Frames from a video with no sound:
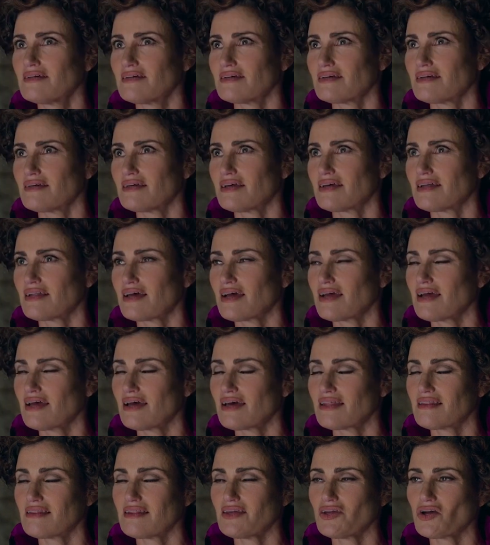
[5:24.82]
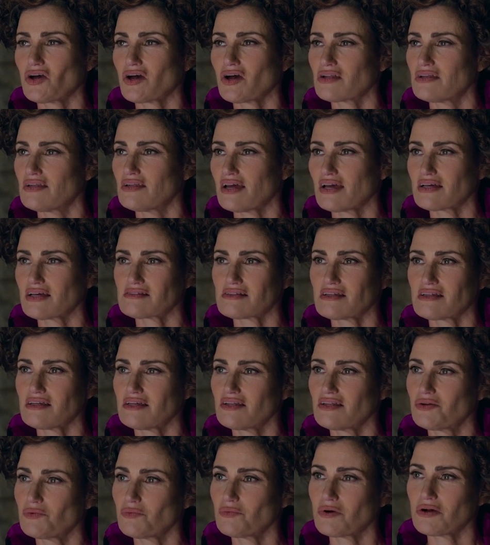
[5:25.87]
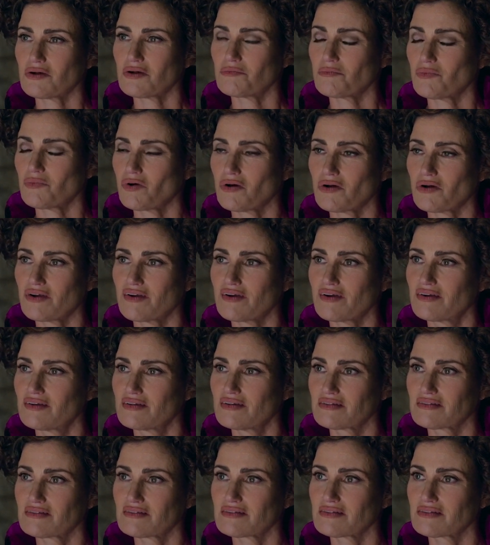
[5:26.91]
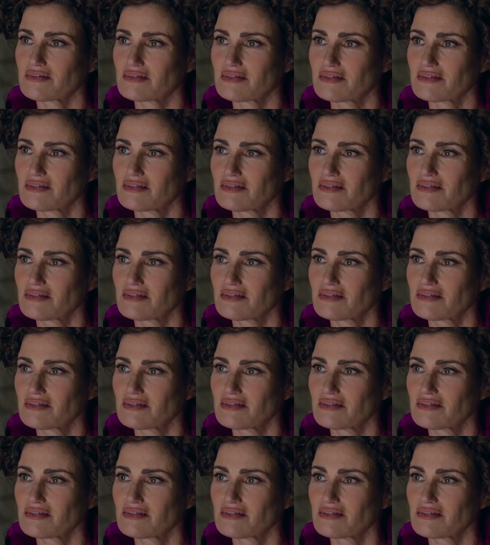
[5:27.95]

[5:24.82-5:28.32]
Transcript: So to see a Cinderella adaptation in this day and age, where the only